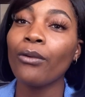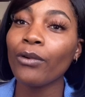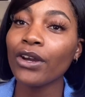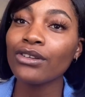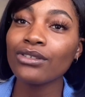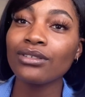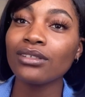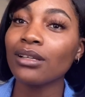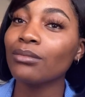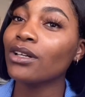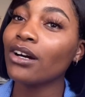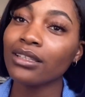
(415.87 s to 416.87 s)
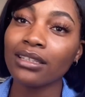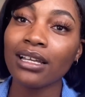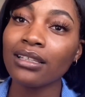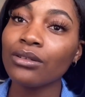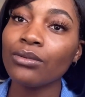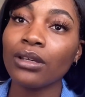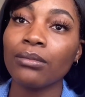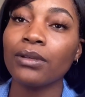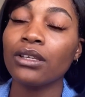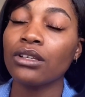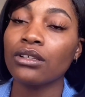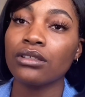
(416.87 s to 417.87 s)
wear some cotton underwear,
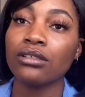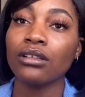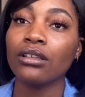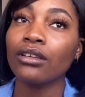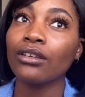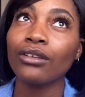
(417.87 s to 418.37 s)
because